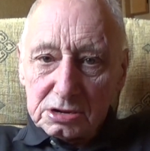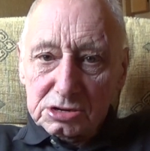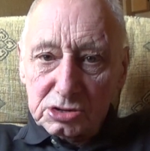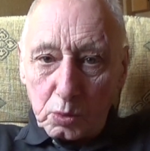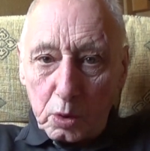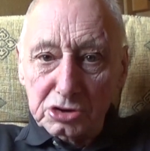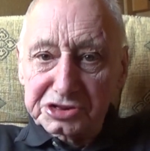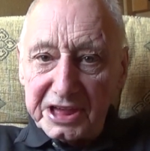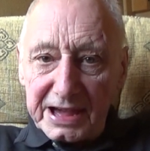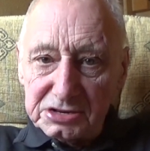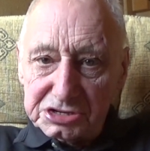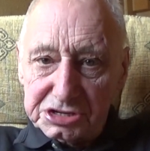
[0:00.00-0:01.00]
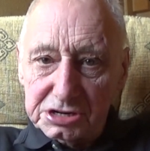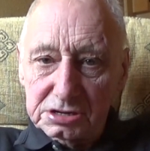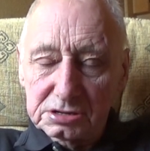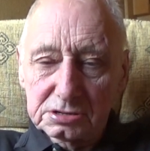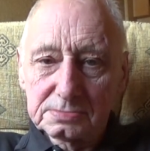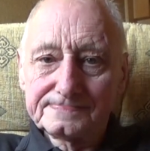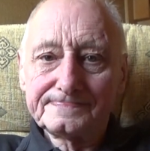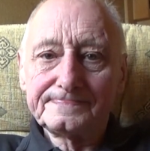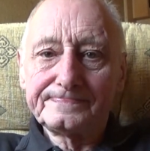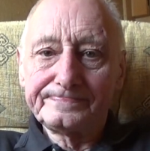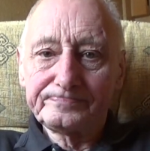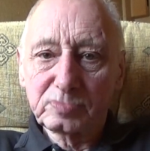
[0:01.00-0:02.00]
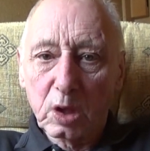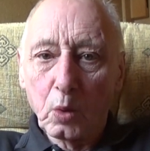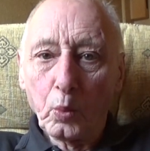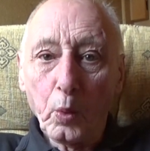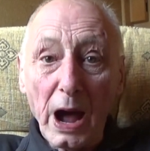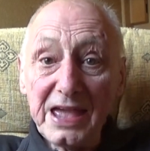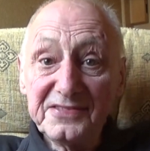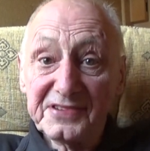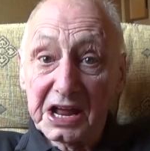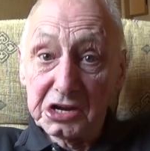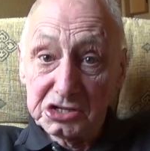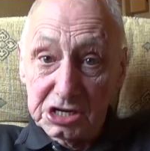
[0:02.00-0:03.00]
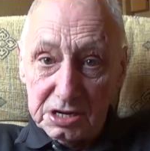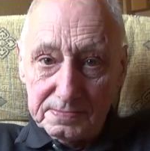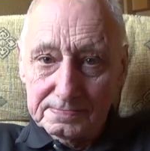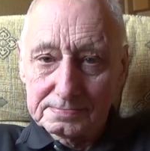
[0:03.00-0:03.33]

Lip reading: So what's the answer? Wave energy.